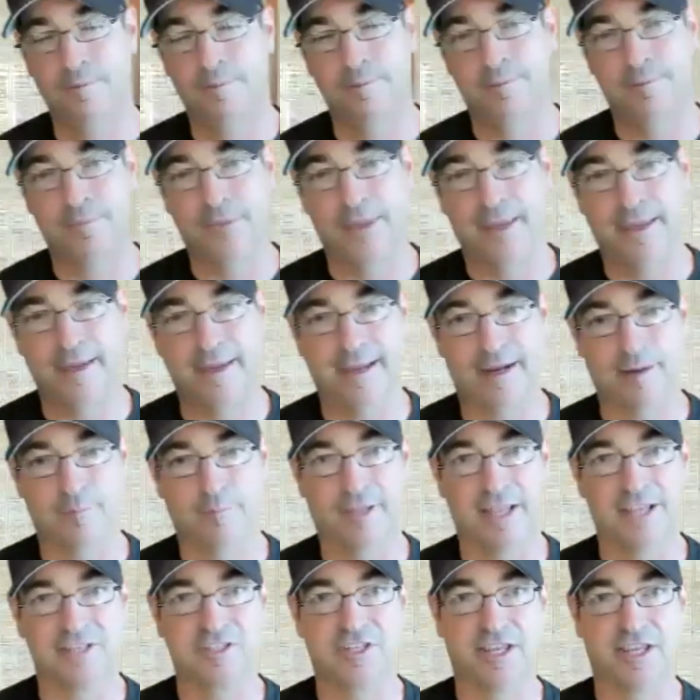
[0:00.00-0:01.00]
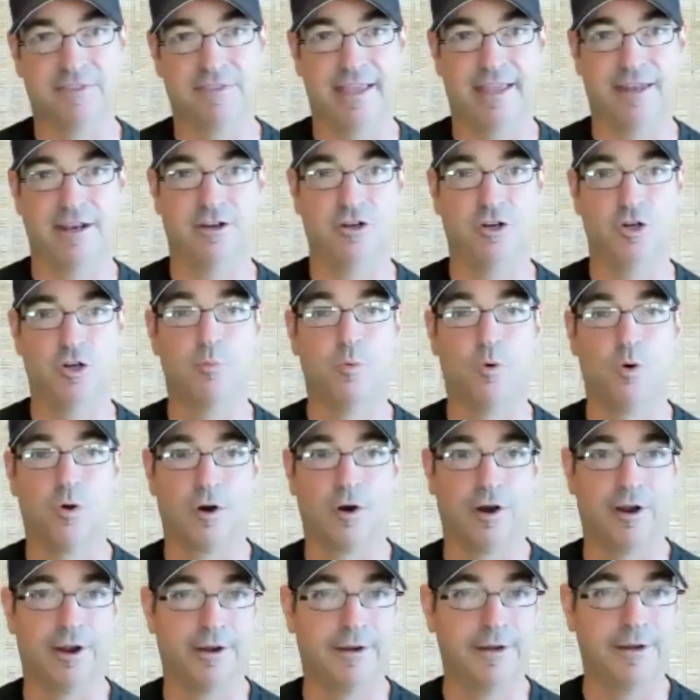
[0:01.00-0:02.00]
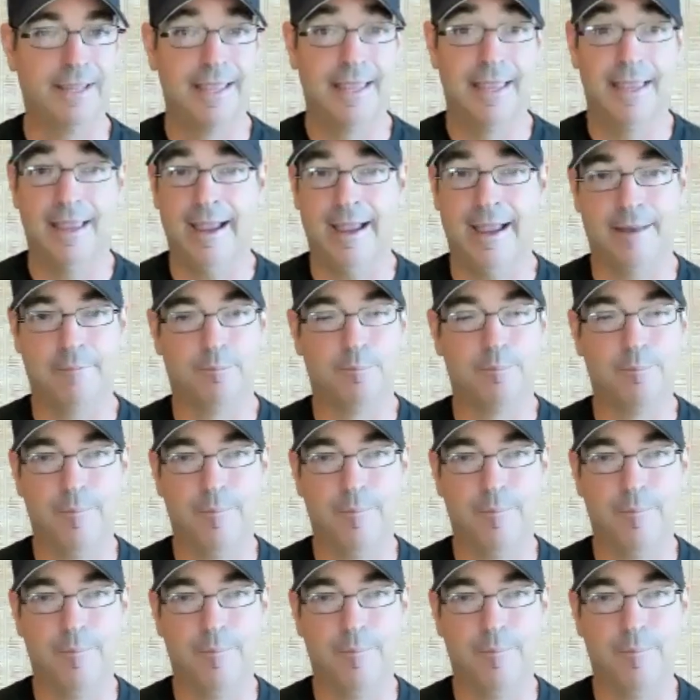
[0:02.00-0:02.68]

They had a blessing, they had a newborn, and